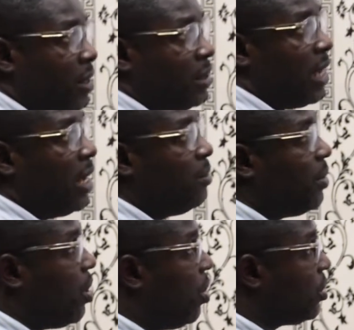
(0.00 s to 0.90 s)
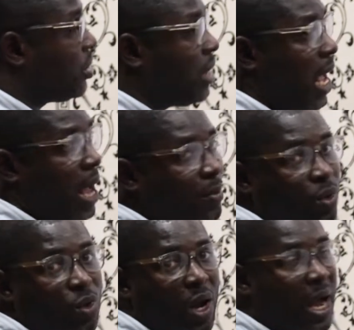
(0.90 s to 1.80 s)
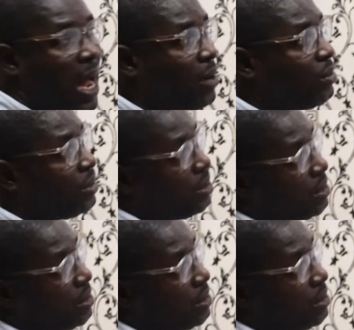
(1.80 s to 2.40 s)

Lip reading: Tally because I am going to count